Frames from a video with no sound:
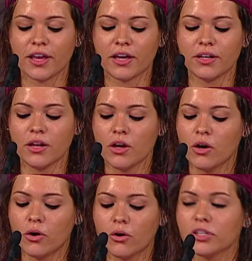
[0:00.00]
on,
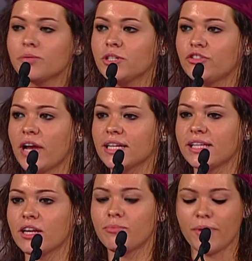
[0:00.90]
or to be dragged
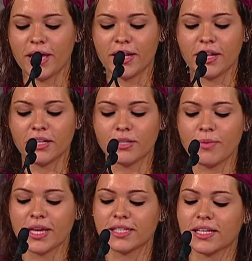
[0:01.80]
out of bed to
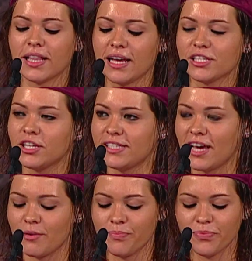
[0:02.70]
make it to class on
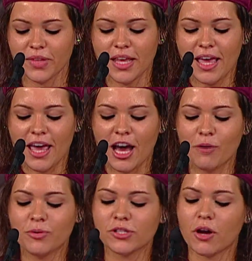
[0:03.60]
time,
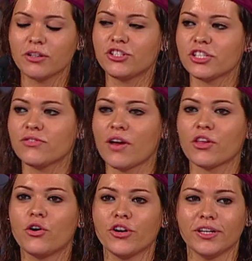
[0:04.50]
help was always just around
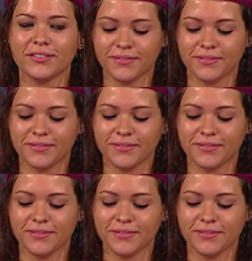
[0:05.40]
the corner.